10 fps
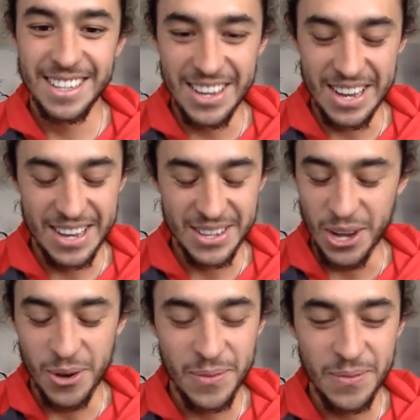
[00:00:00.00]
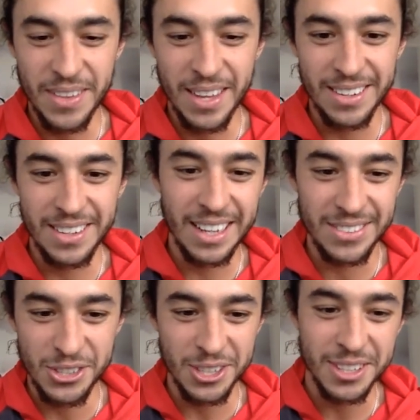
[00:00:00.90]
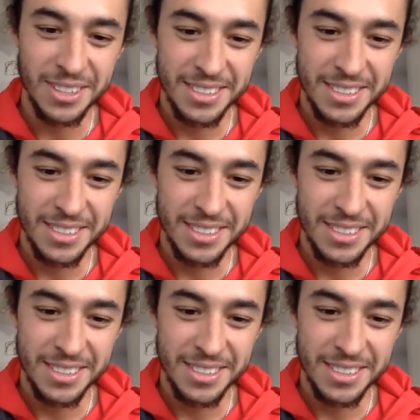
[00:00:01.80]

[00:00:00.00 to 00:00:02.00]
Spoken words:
Yeah, no, that's for sure.